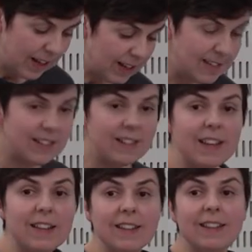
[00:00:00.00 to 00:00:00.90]
Consider
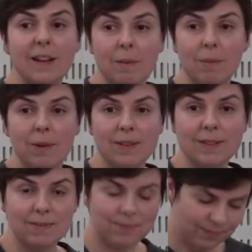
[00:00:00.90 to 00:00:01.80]
these
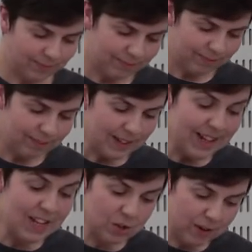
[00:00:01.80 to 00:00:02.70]
examples.
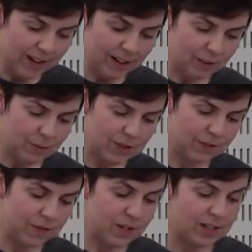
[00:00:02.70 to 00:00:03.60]
Israel was the
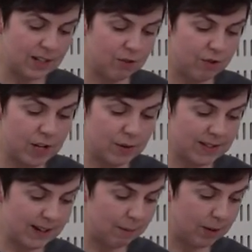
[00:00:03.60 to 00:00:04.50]
first country to
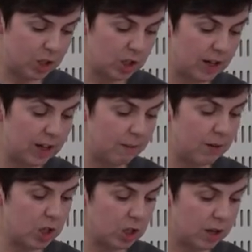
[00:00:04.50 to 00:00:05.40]
establish a
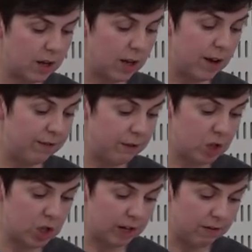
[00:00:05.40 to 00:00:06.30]
Commission of
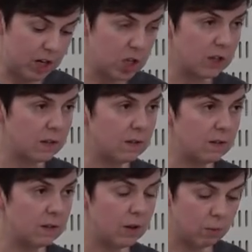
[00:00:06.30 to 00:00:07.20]
Future
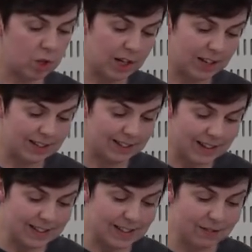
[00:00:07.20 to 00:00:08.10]
Generations, which had
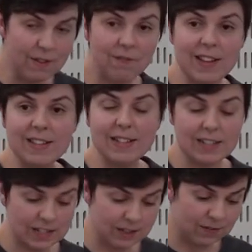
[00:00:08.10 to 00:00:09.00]
extensive
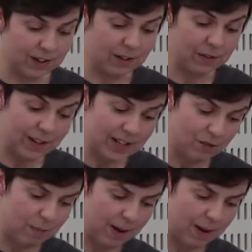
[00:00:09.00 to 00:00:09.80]
investigative and advisory